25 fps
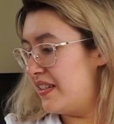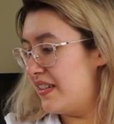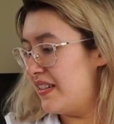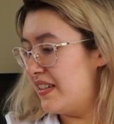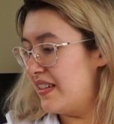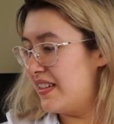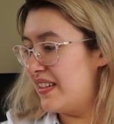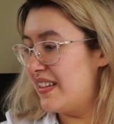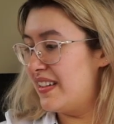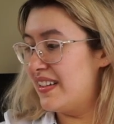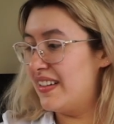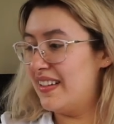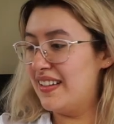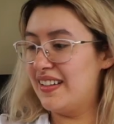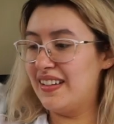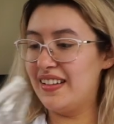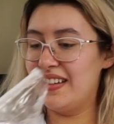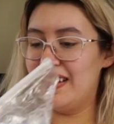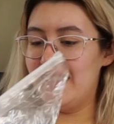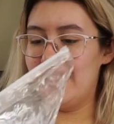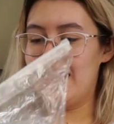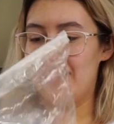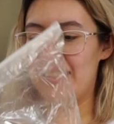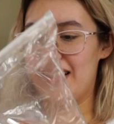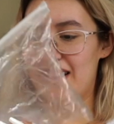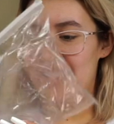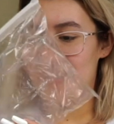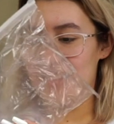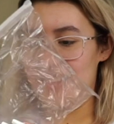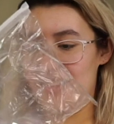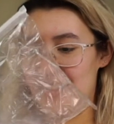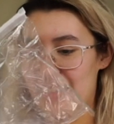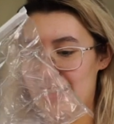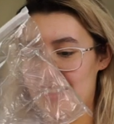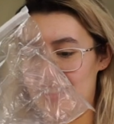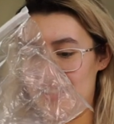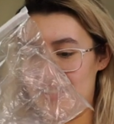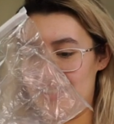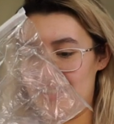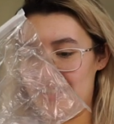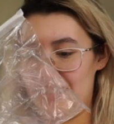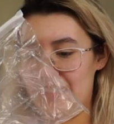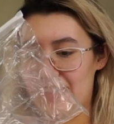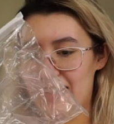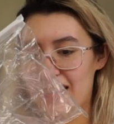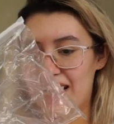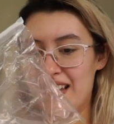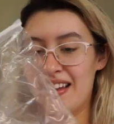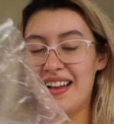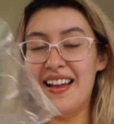
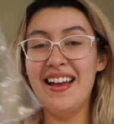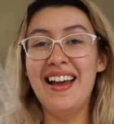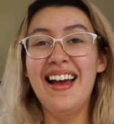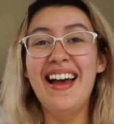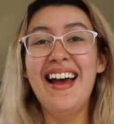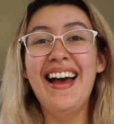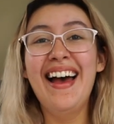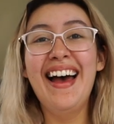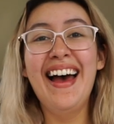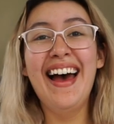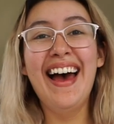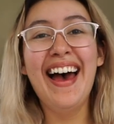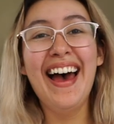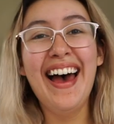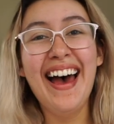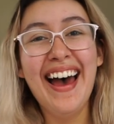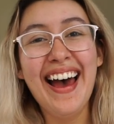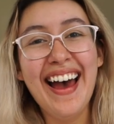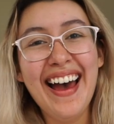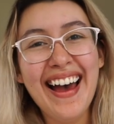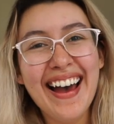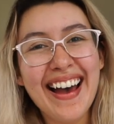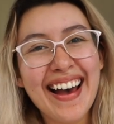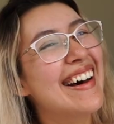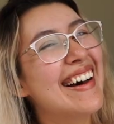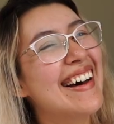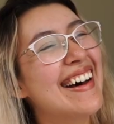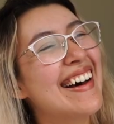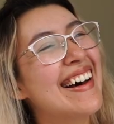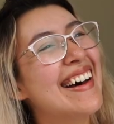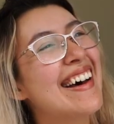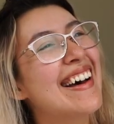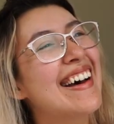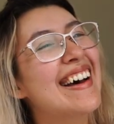(silence)